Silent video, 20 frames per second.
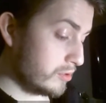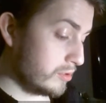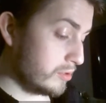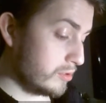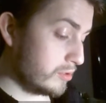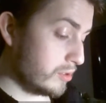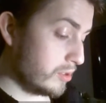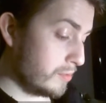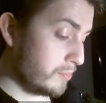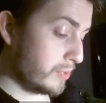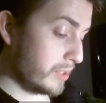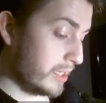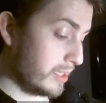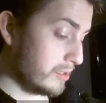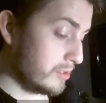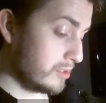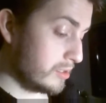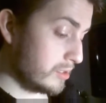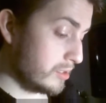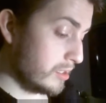turn
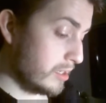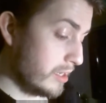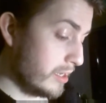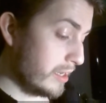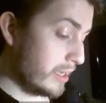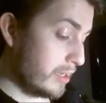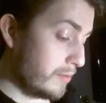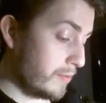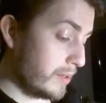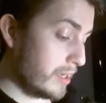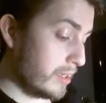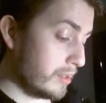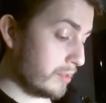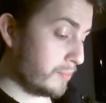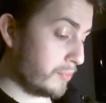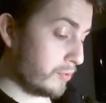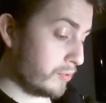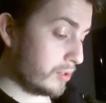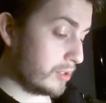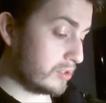begins, anywhere on the
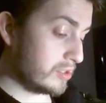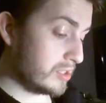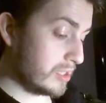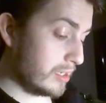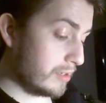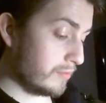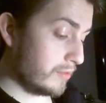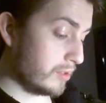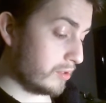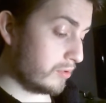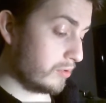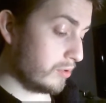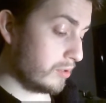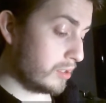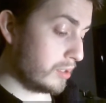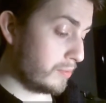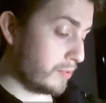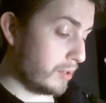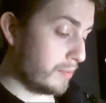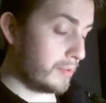board outside of the good
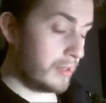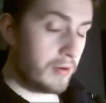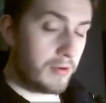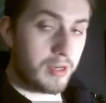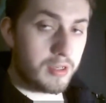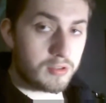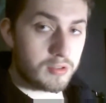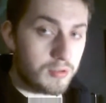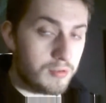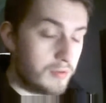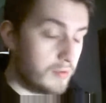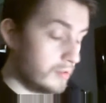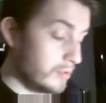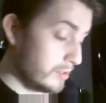deployment area, so